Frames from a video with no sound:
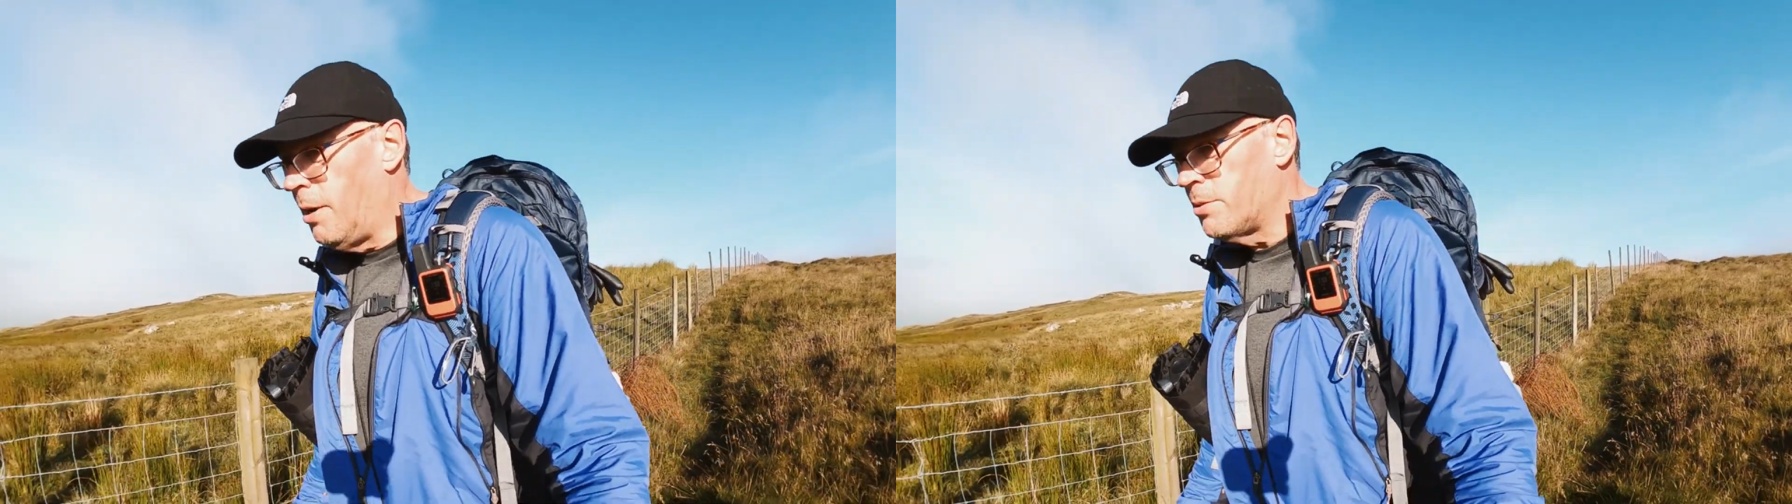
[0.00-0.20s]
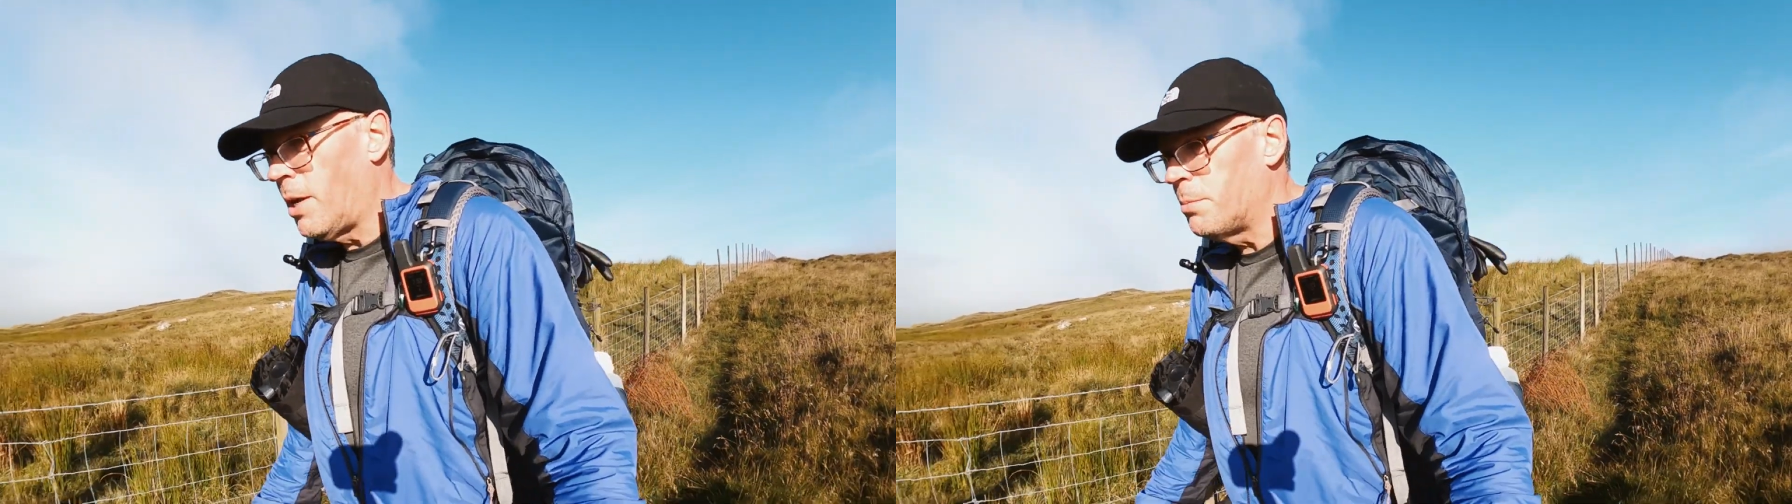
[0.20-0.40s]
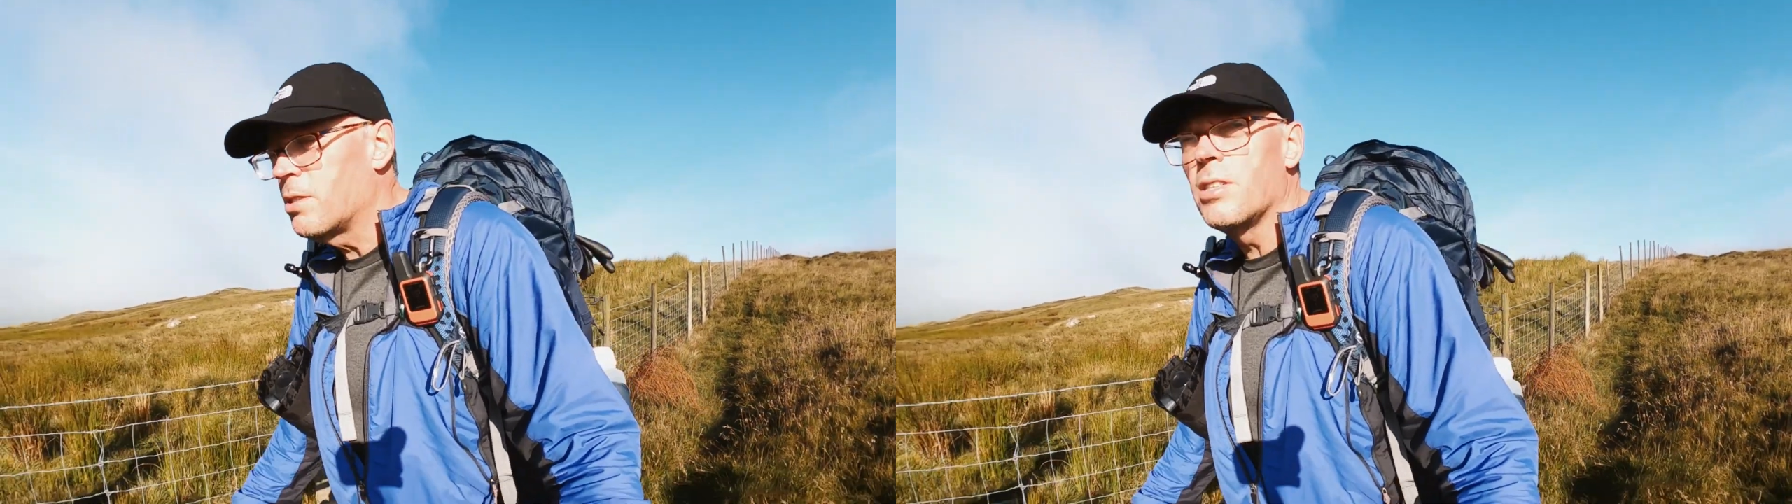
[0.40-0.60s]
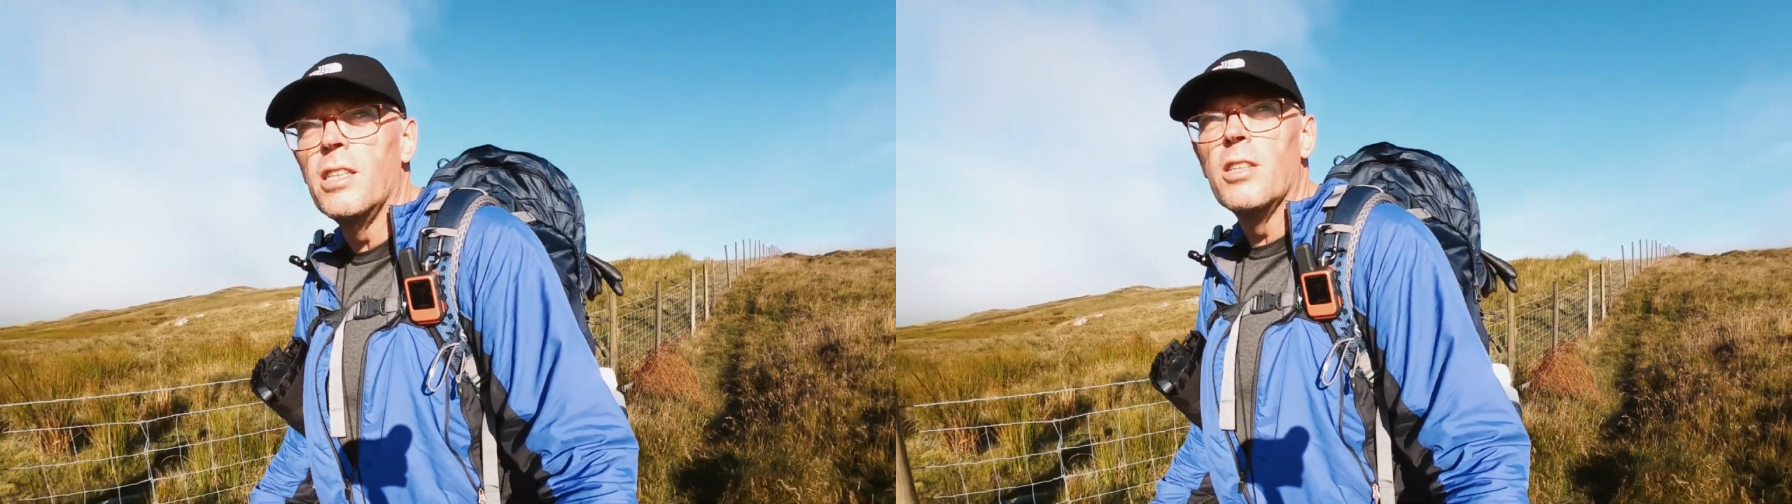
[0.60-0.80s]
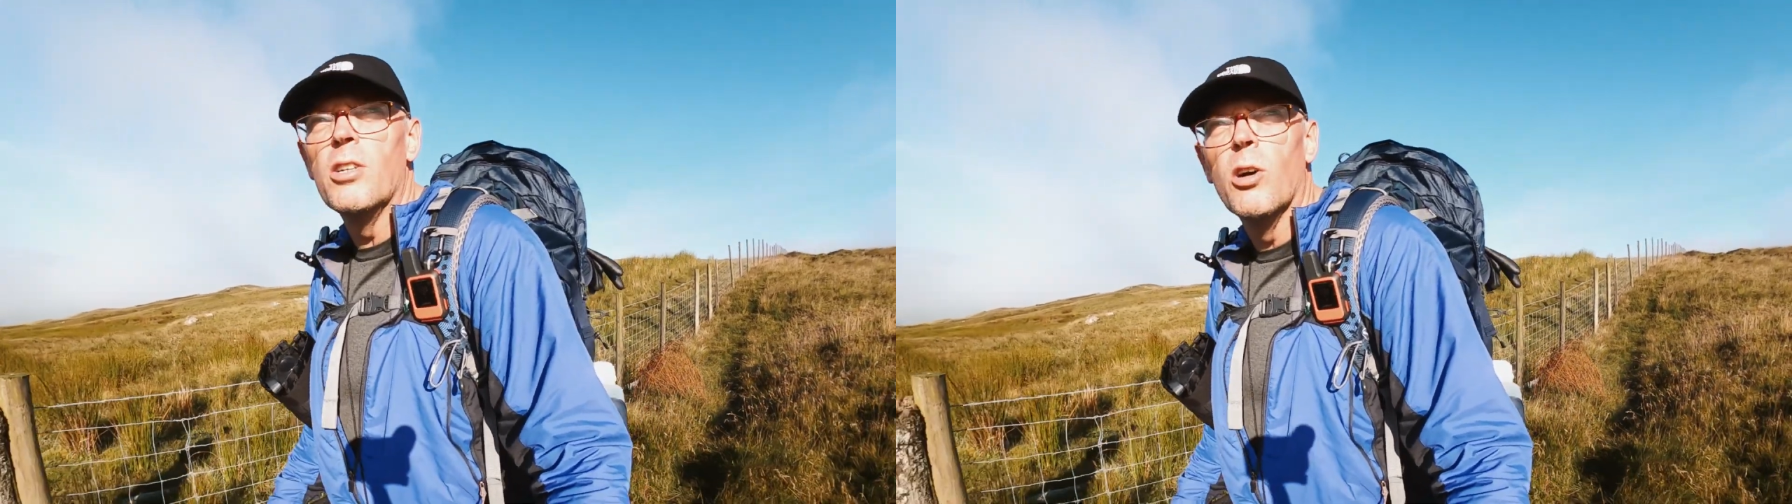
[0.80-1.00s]
was up to see
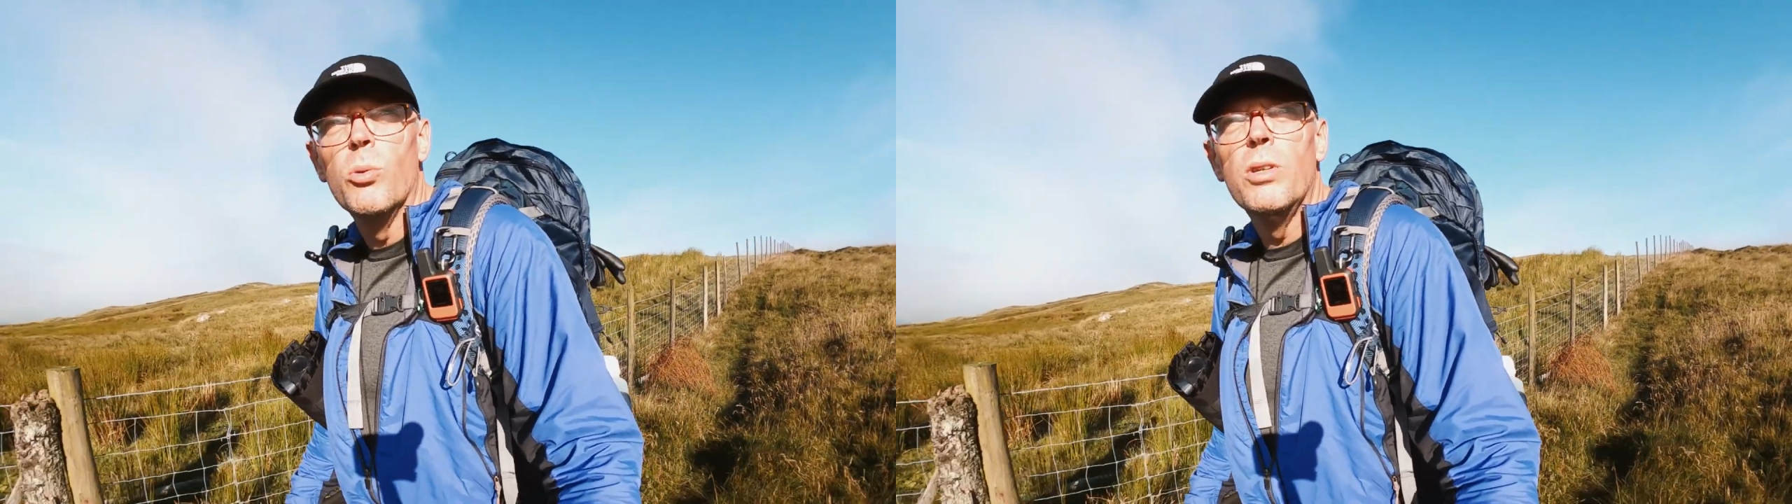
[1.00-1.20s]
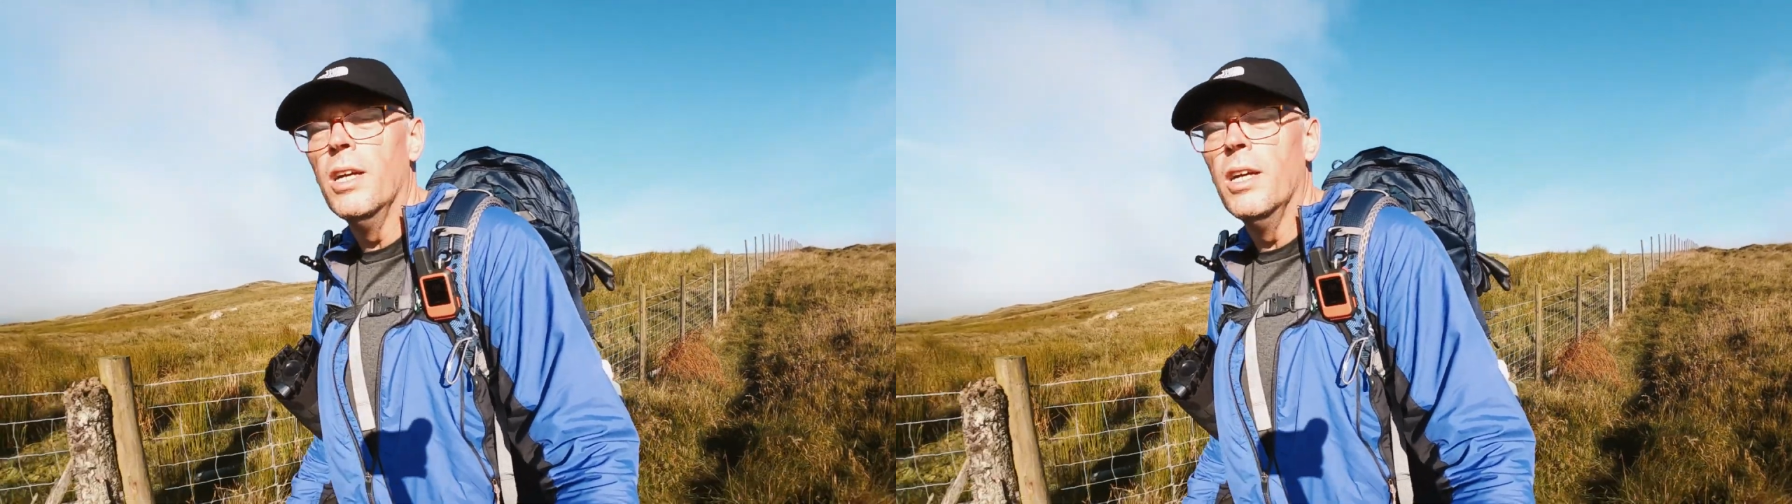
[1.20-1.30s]
the dawn